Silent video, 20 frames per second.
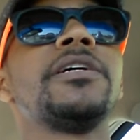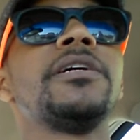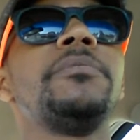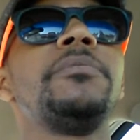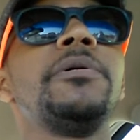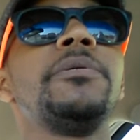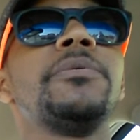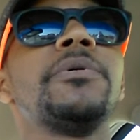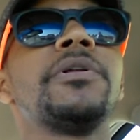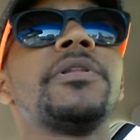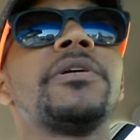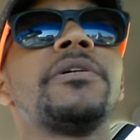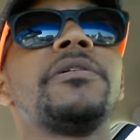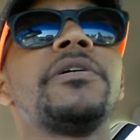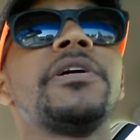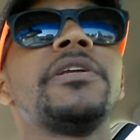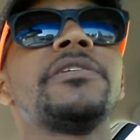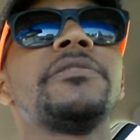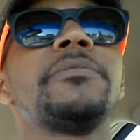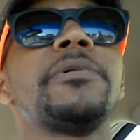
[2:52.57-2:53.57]
Could be one of the
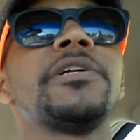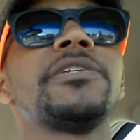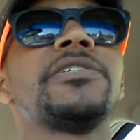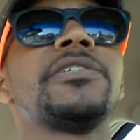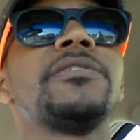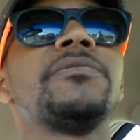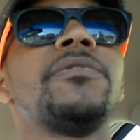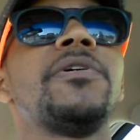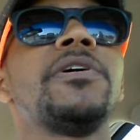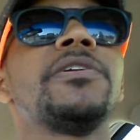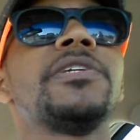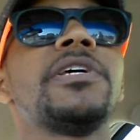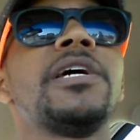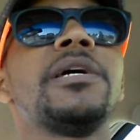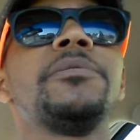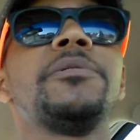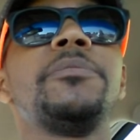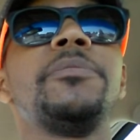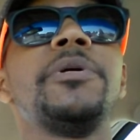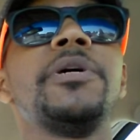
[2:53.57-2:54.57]
greatest matches of all
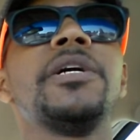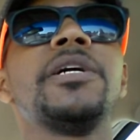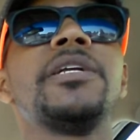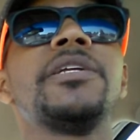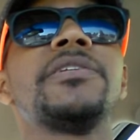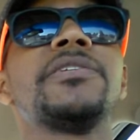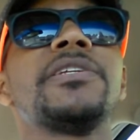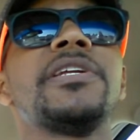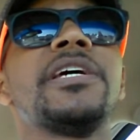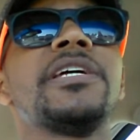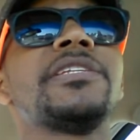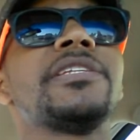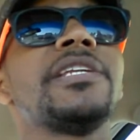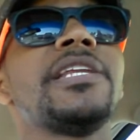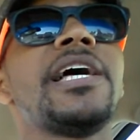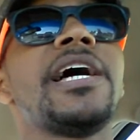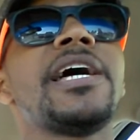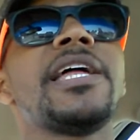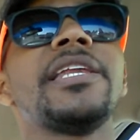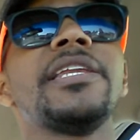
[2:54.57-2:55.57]
time, to be honest. And that's a
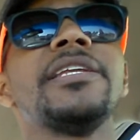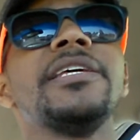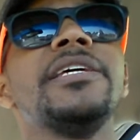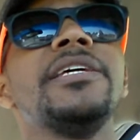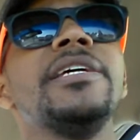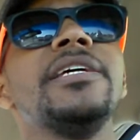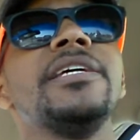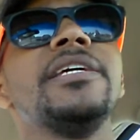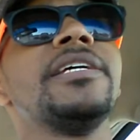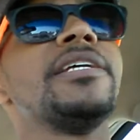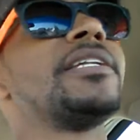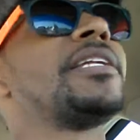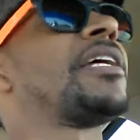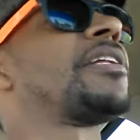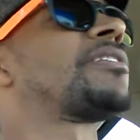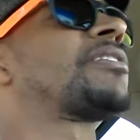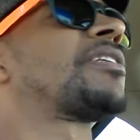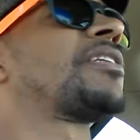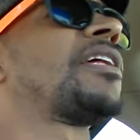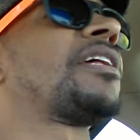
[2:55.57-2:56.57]
lot.
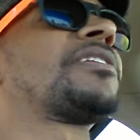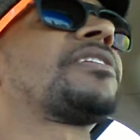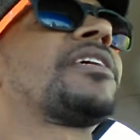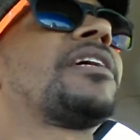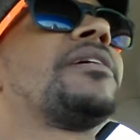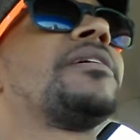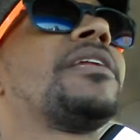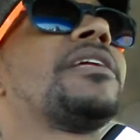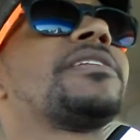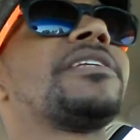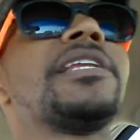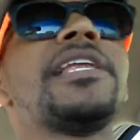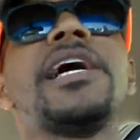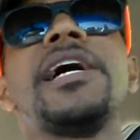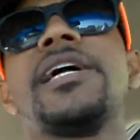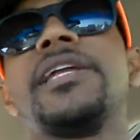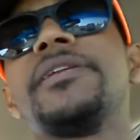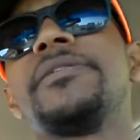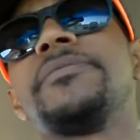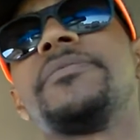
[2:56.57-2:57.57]
That's a lot.